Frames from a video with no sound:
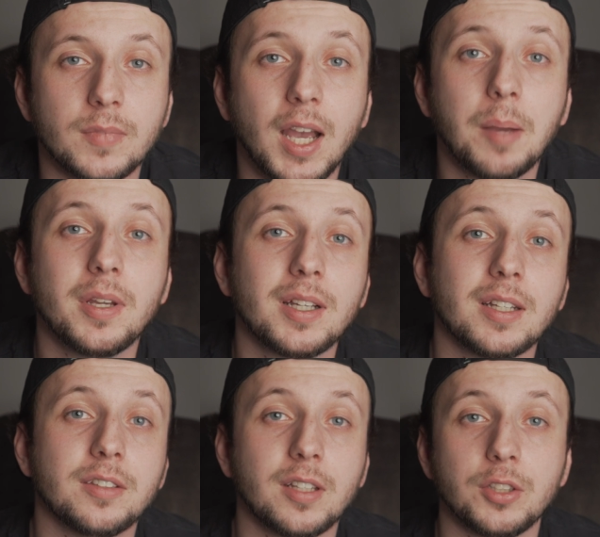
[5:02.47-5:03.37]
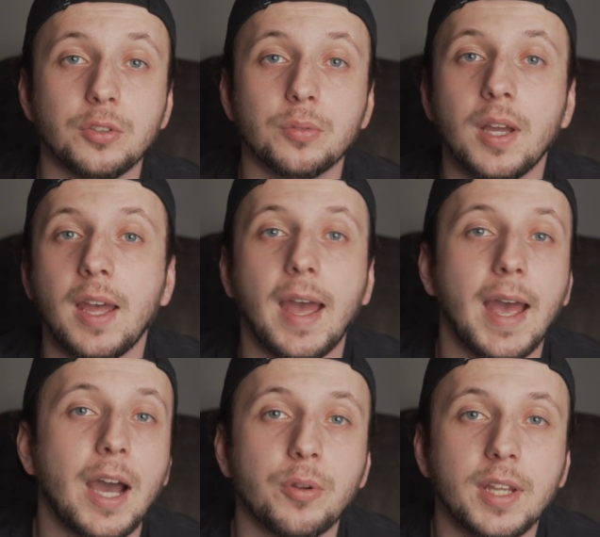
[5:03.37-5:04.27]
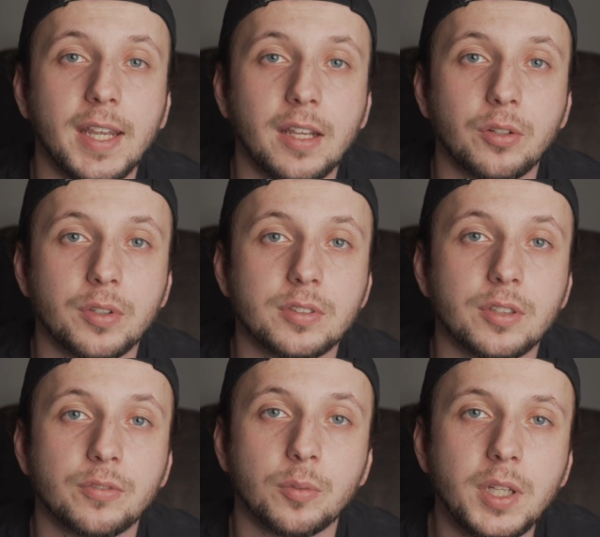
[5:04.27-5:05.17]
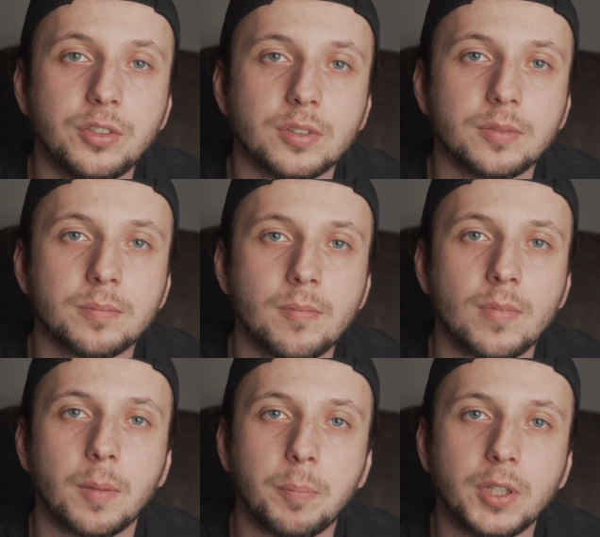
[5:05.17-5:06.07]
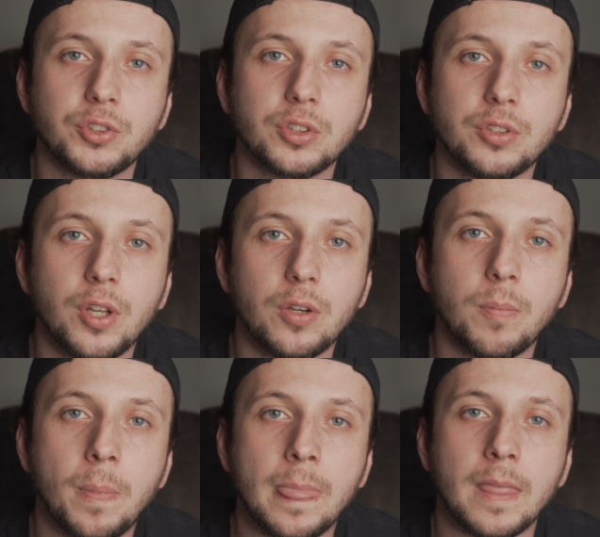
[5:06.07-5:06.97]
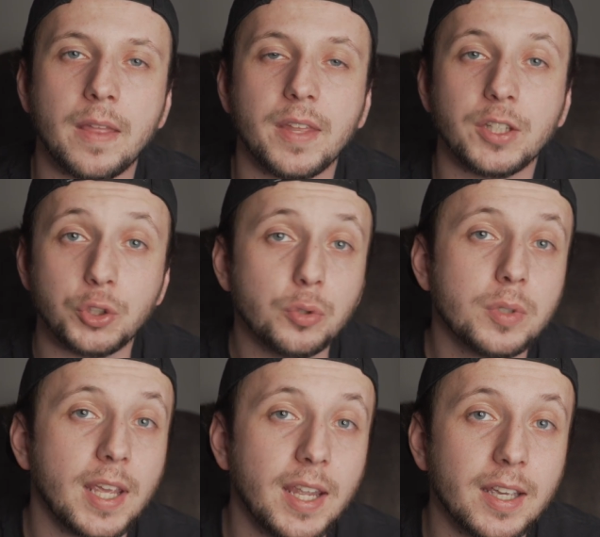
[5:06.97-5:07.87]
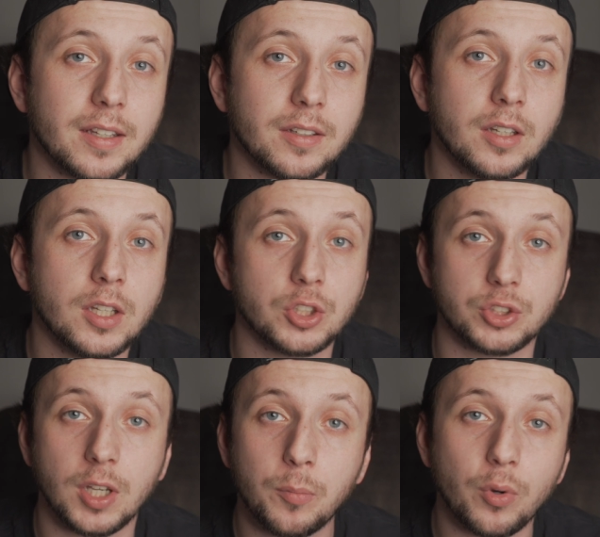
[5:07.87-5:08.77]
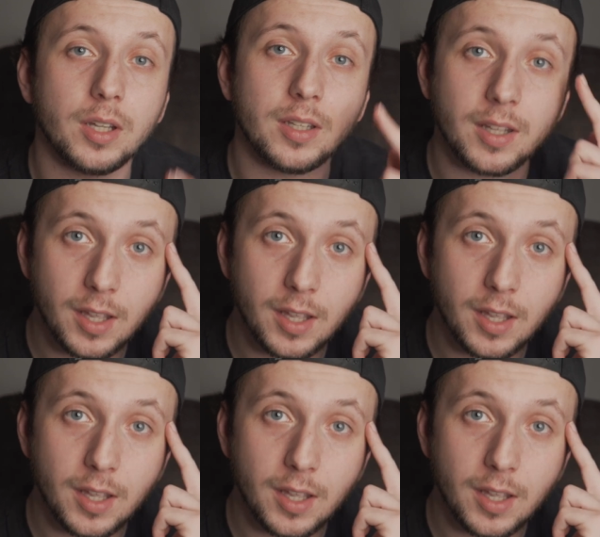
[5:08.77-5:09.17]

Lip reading: I'm not going to tell you how to handle this information, but just know that you can somewhat